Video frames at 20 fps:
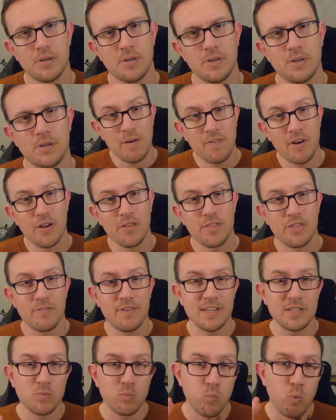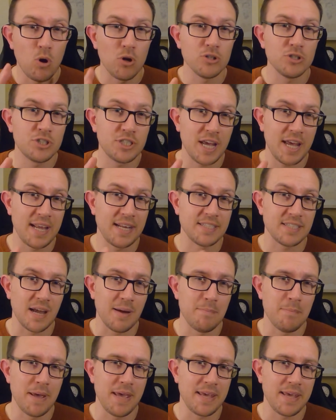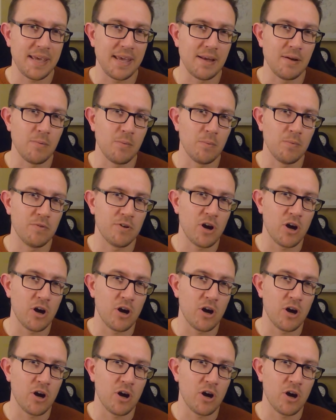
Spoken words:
However, there is one change I'm making